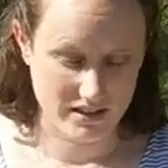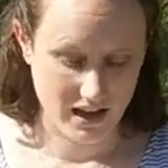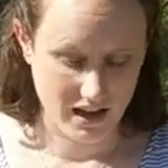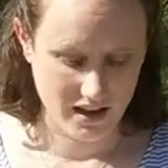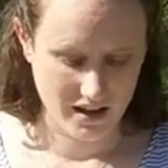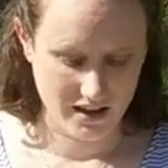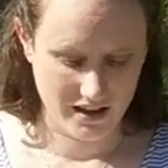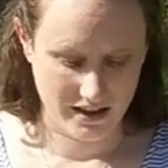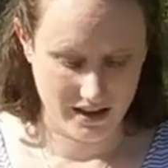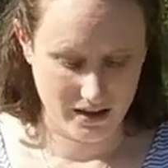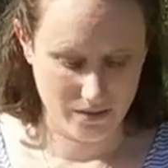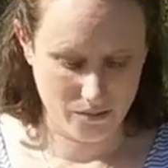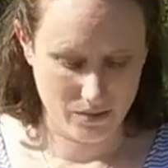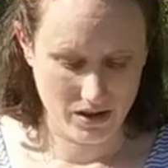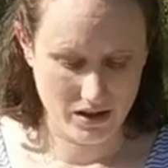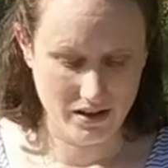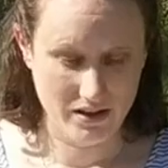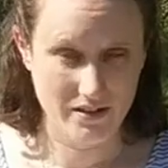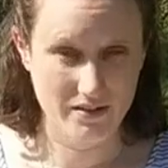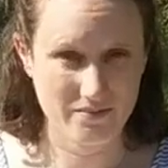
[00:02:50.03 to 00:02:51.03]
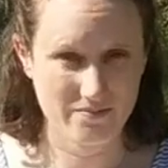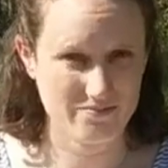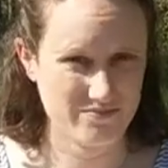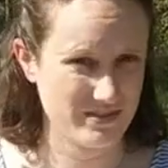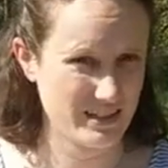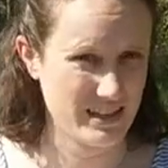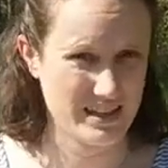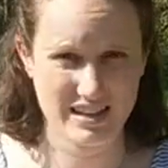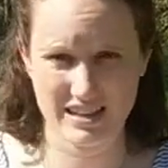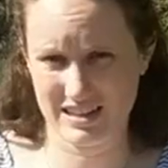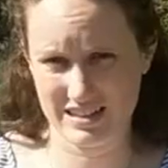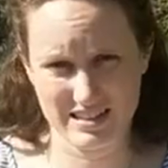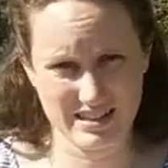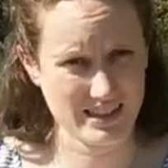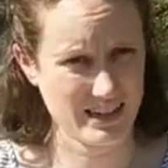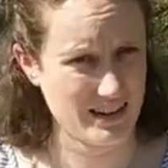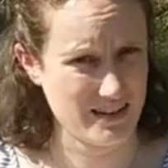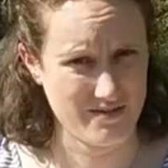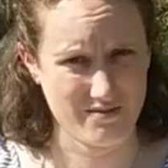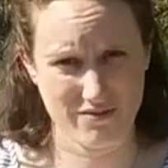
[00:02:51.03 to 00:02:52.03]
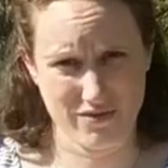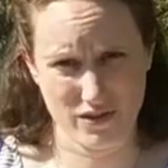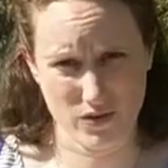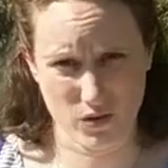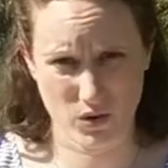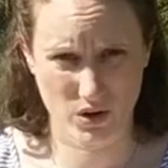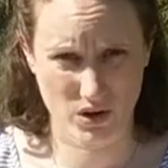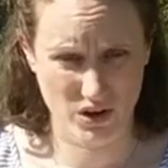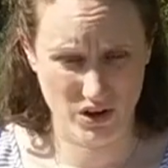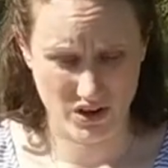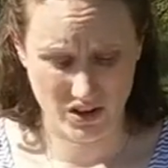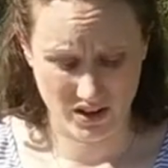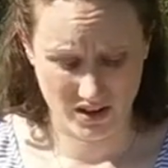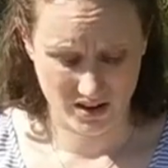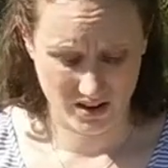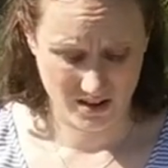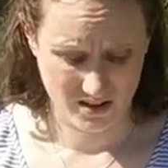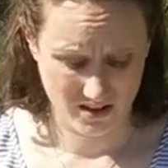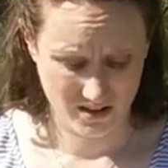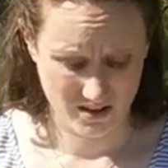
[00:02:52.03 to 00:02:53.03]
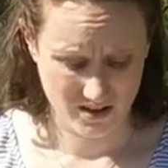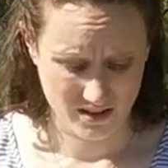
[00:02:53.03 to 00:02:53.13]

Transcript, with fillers: time. It didn't feel good.